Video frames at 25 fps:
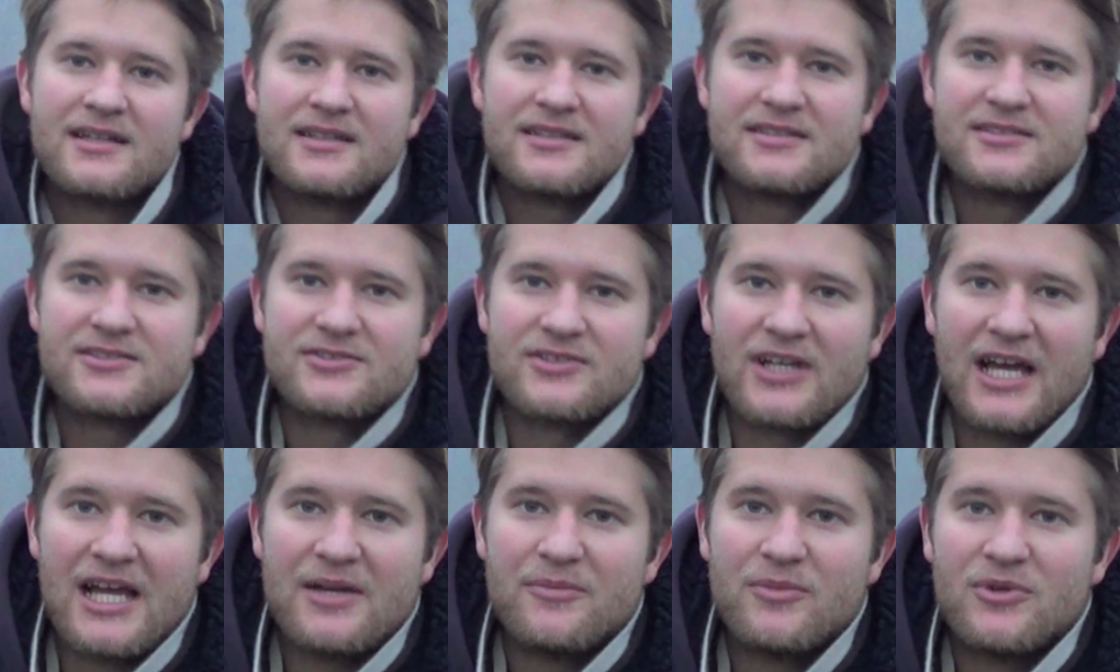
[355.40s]

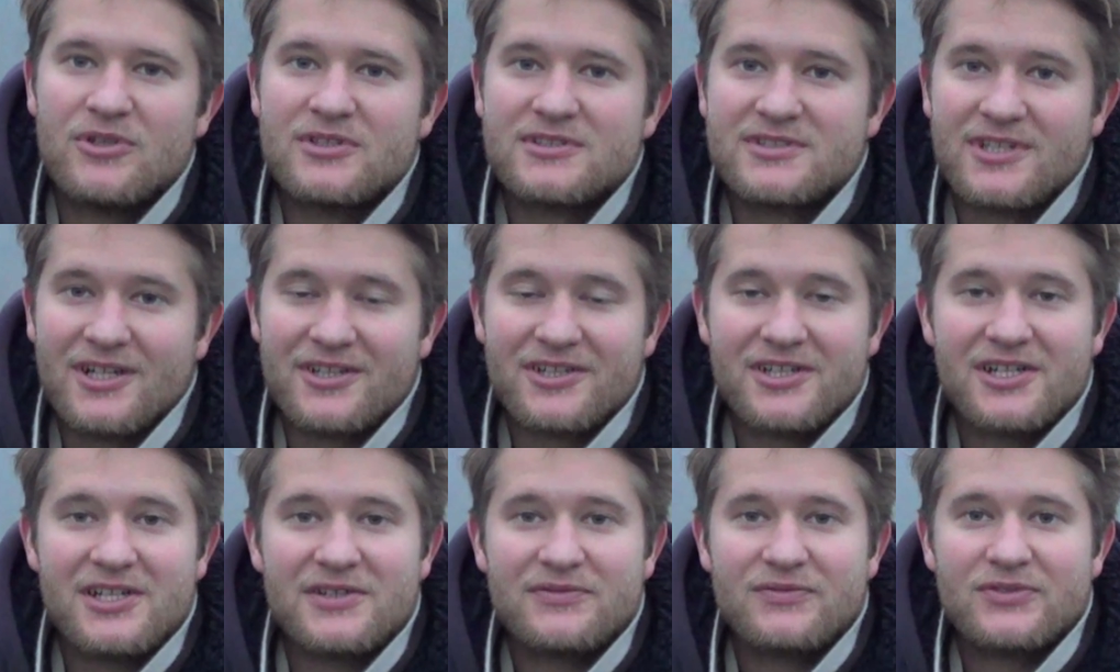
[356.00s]
So I'm all
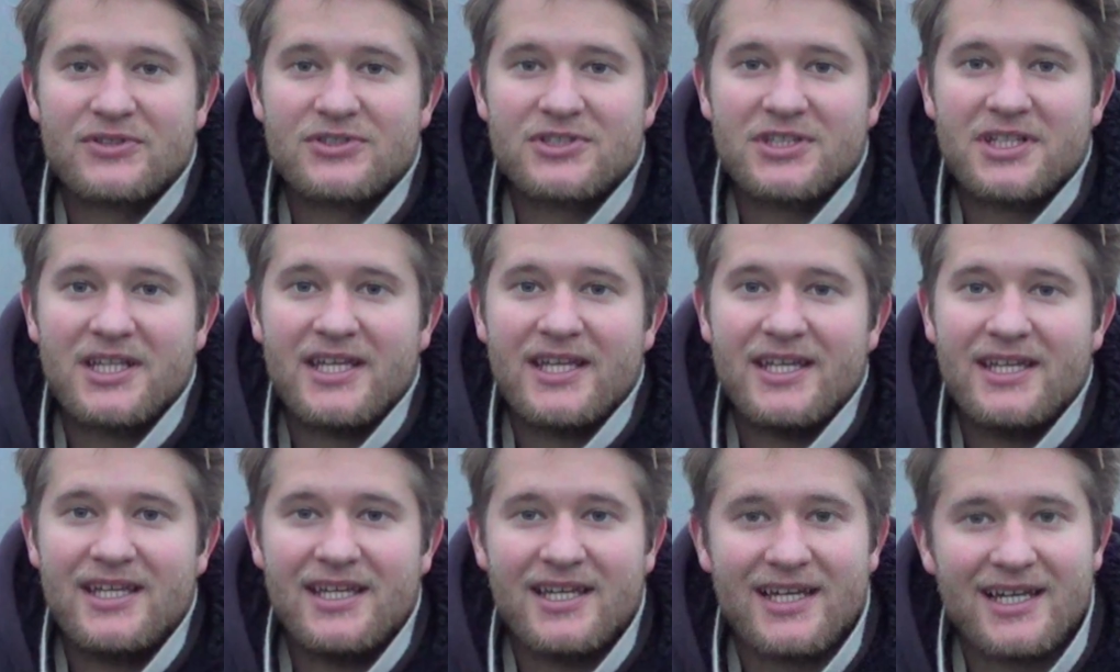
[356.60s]
done here for
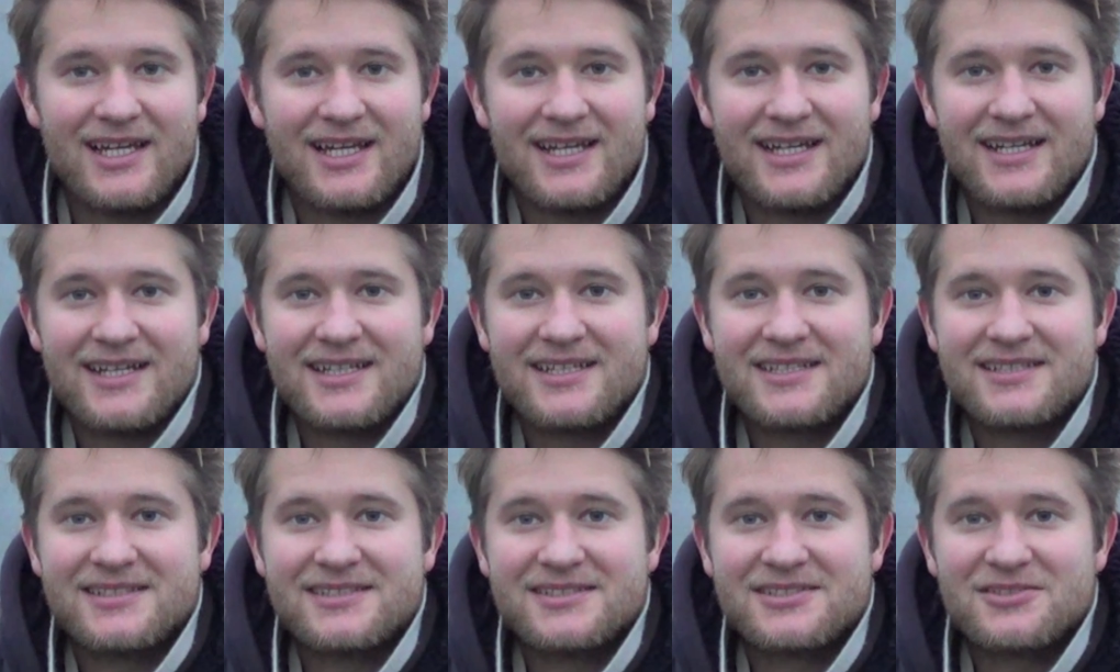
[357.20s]
today,
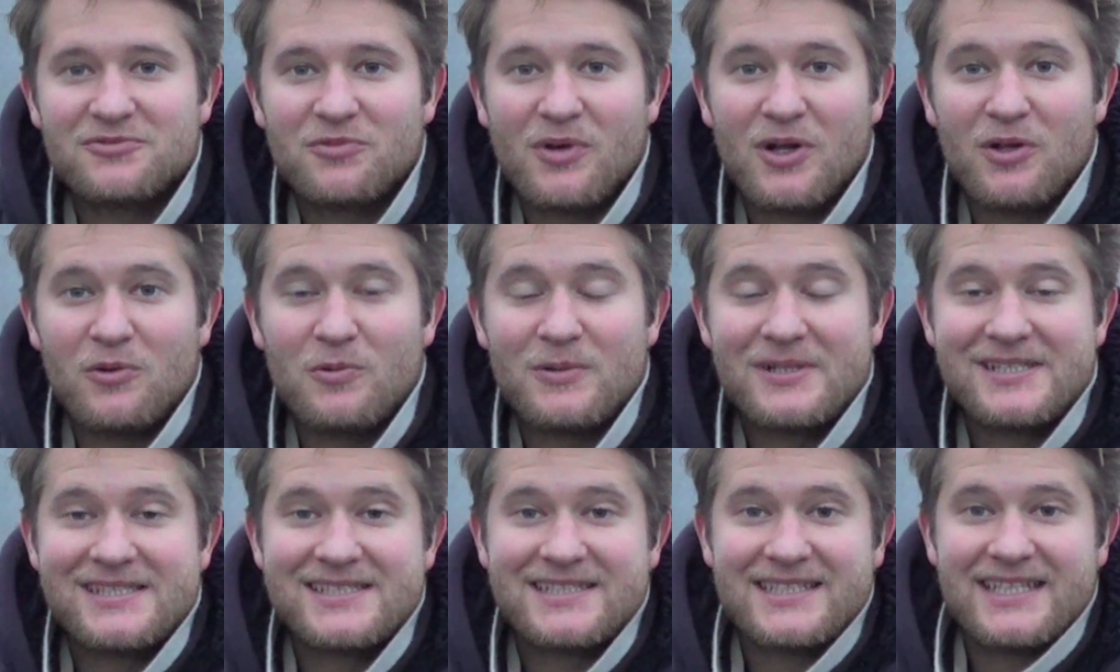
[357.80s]
and well,
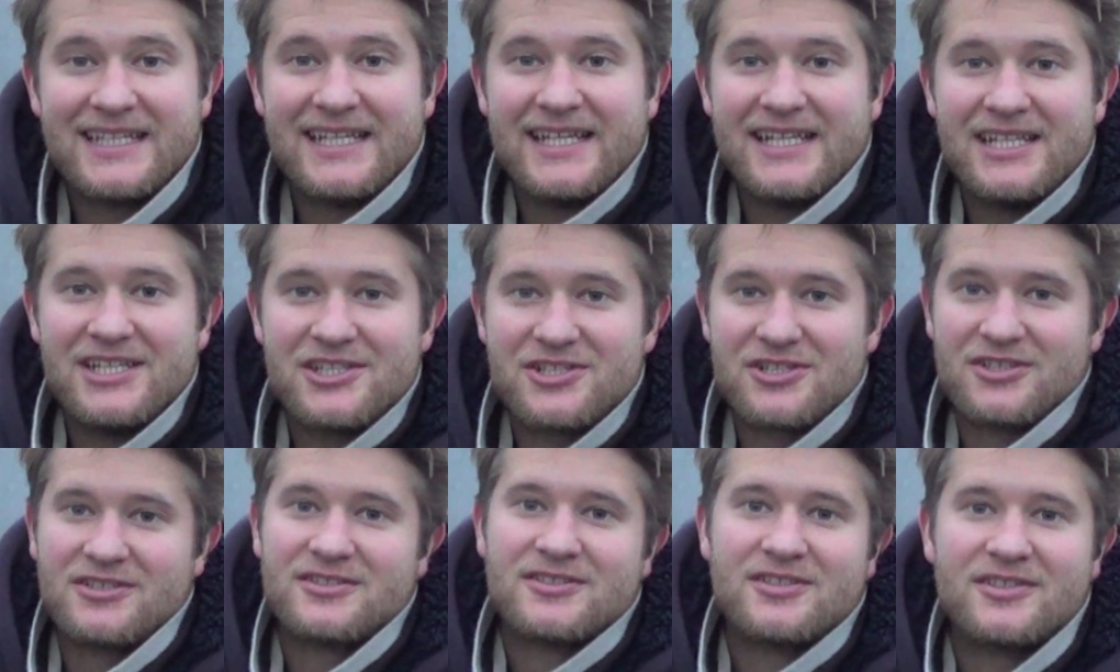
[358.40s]
we'll see
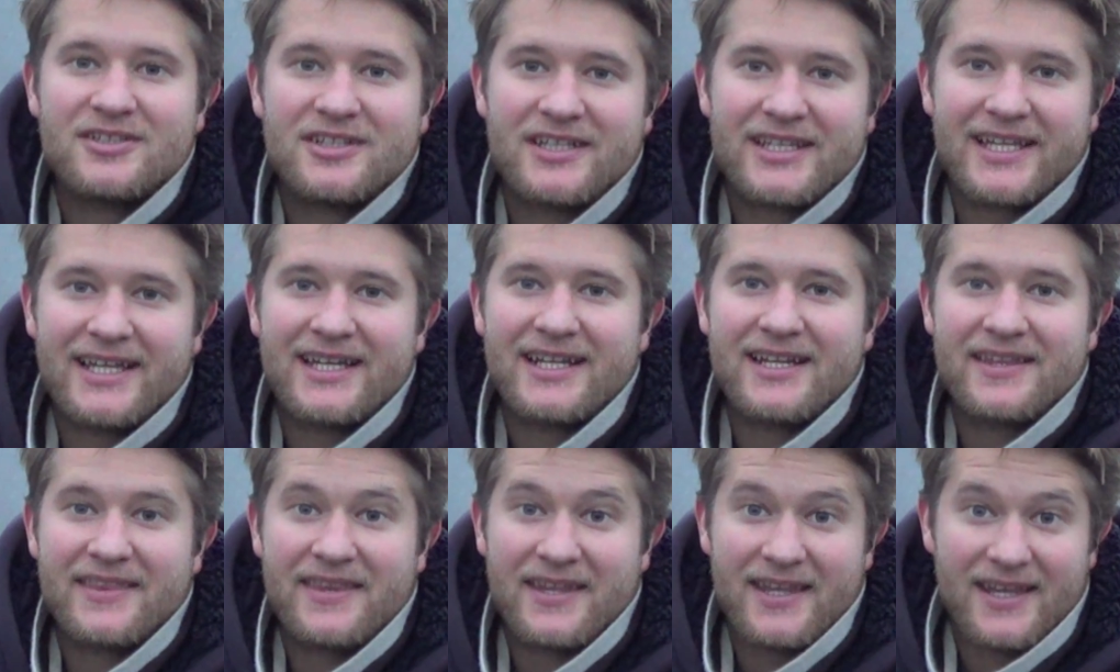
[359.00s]
each other again
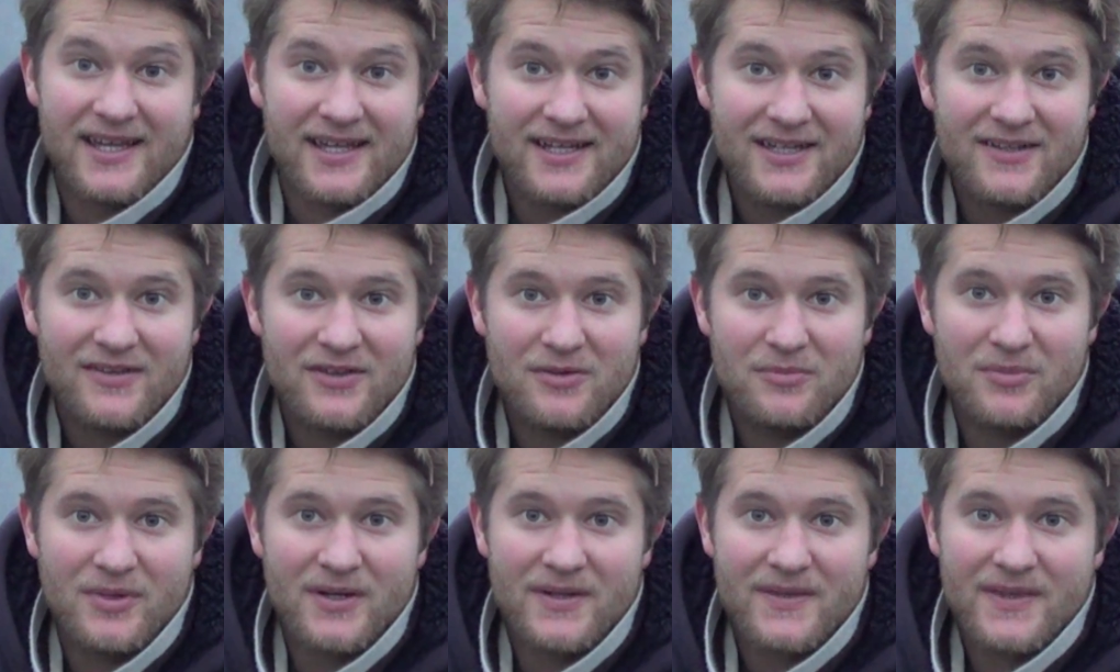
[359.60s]
at the end of the
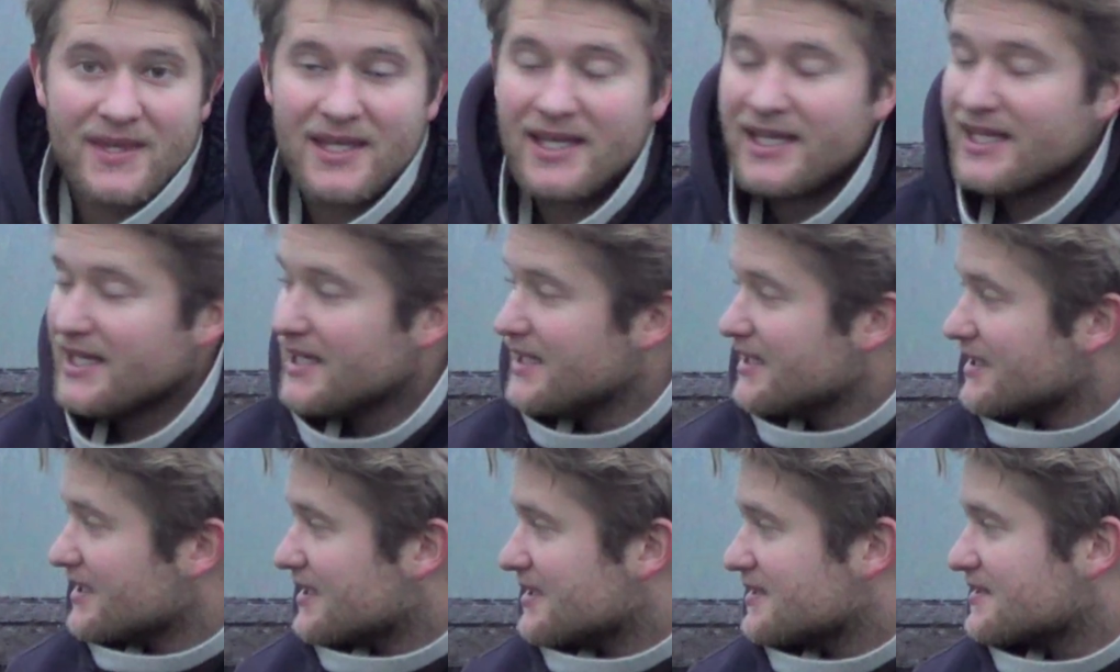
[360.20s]

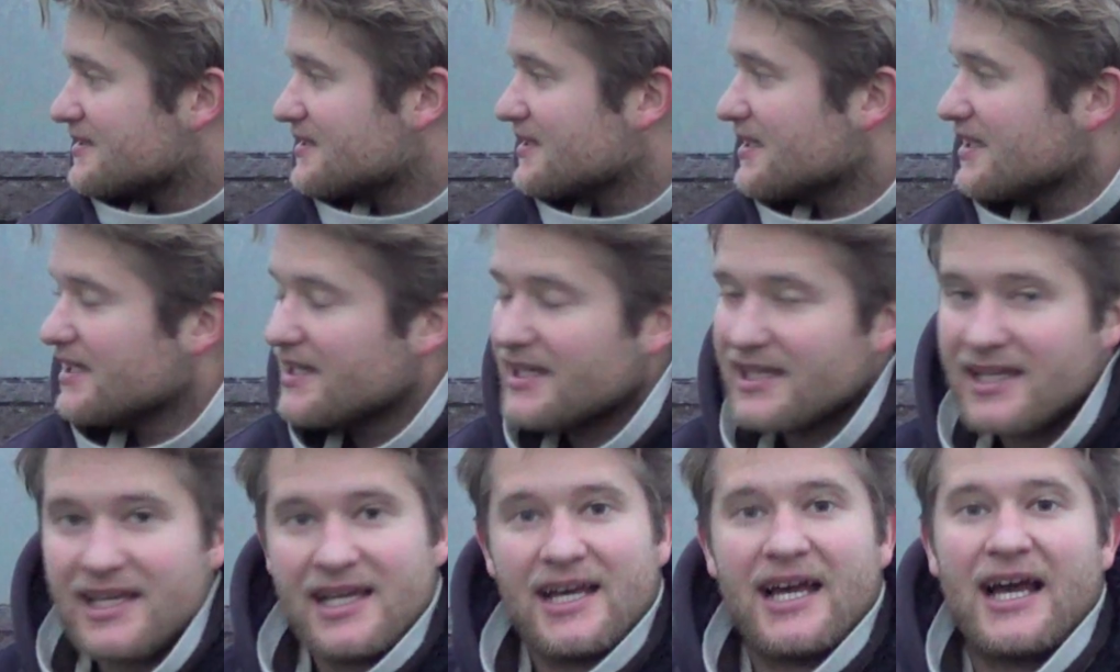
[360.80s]
month to
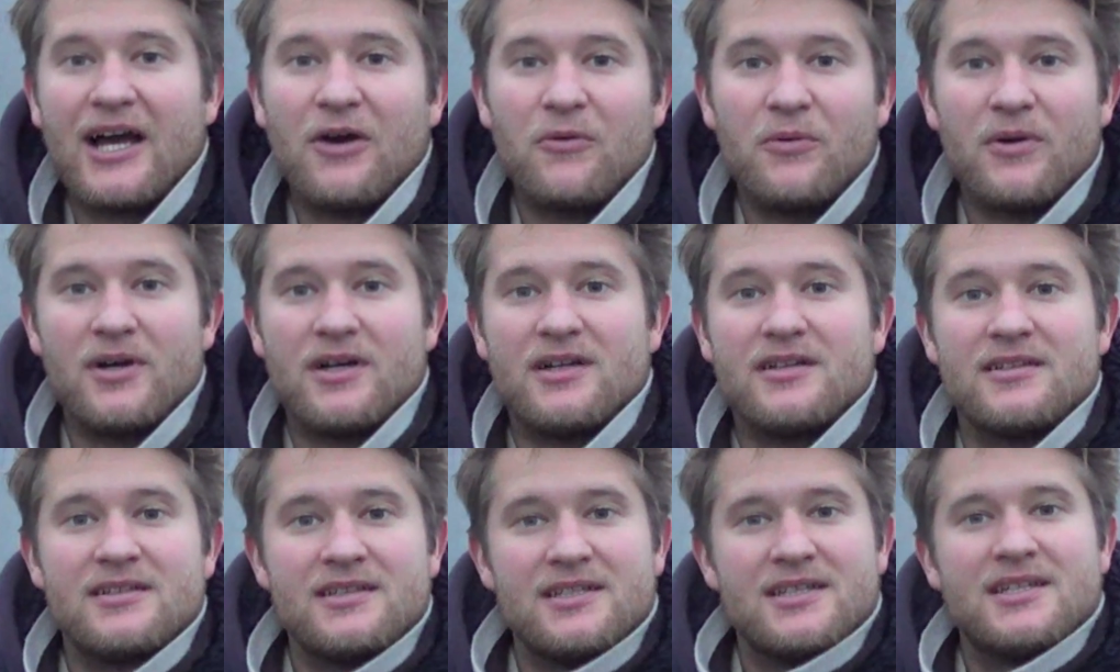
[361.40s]
see how
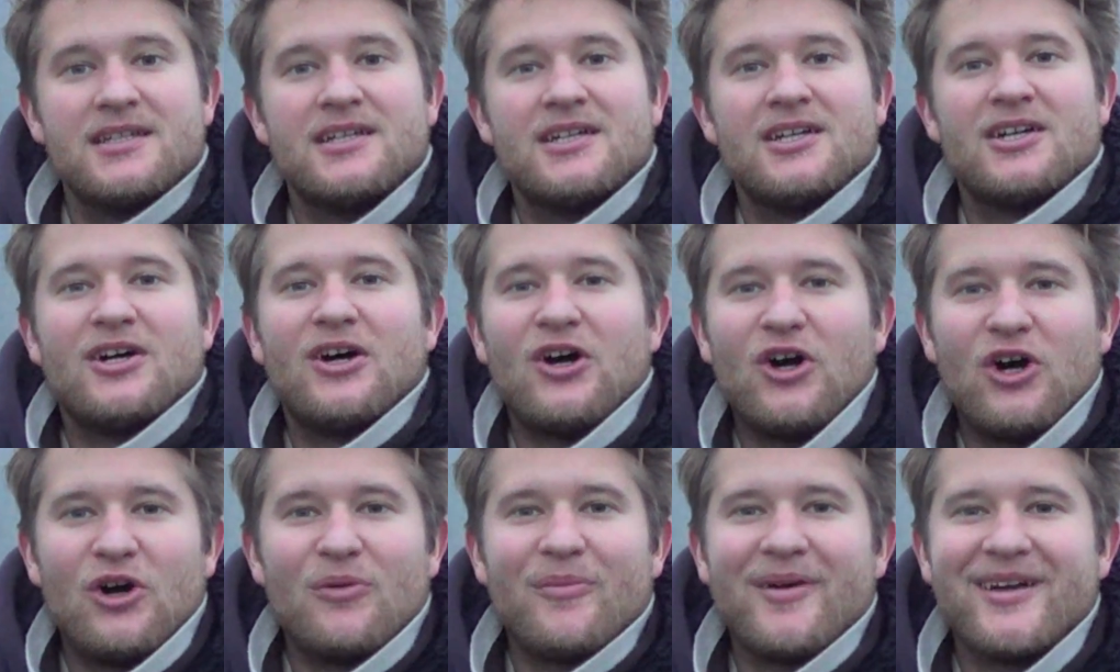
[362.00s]
well
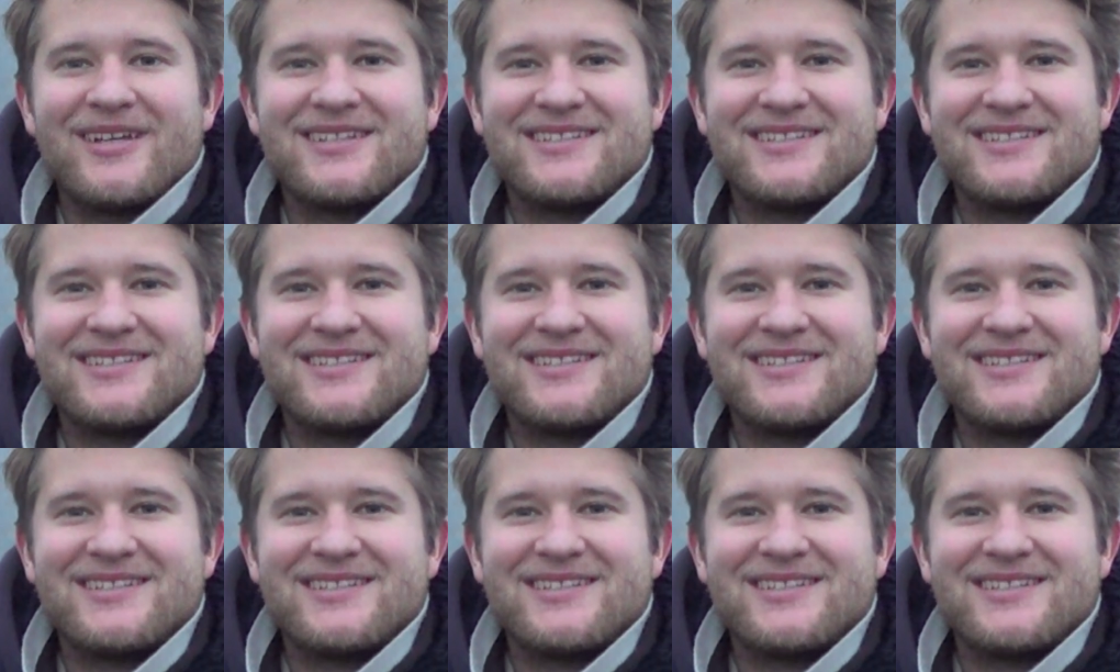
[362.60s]
all my